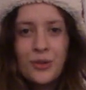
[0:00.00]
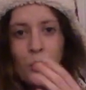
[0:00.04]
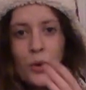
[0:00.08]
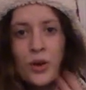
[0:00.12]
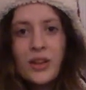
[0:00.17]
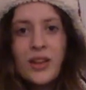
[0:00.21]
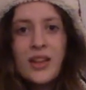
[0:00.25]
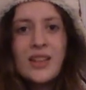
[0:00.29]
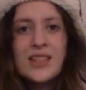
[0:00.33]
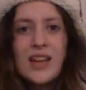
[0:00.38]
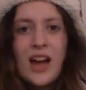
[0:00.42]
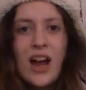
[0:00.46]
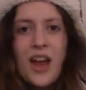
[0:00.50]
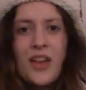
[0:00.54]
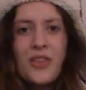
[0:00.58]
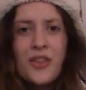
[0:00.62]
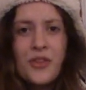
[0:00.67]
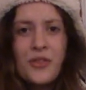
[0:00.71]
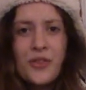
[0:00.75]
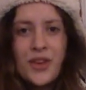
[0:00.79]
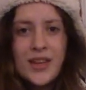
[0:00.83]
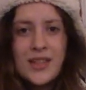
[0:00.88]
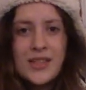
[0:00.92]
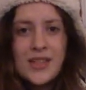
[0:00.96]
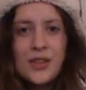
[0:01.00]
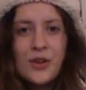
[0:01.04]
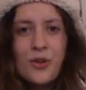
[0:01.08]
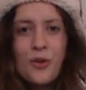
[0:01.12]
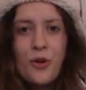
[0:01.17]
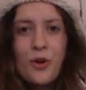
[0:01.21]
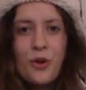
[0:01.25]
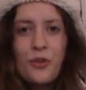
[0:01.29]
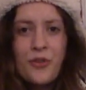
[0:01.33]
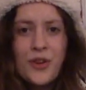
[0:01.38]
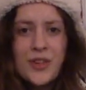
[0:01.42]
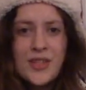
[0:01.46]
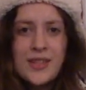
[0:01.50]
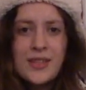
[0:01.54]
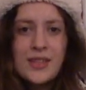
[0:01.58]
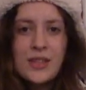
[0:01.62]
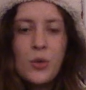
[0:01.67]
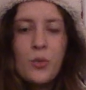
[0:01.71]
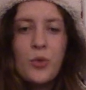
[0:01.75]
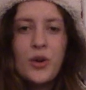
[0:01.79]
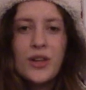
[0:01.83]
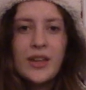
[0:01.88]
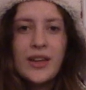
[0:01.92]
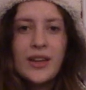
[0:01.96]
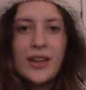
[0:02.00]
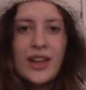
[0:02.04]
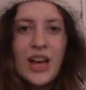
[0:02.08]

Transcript: Well, it's either this or freezing somewhere at the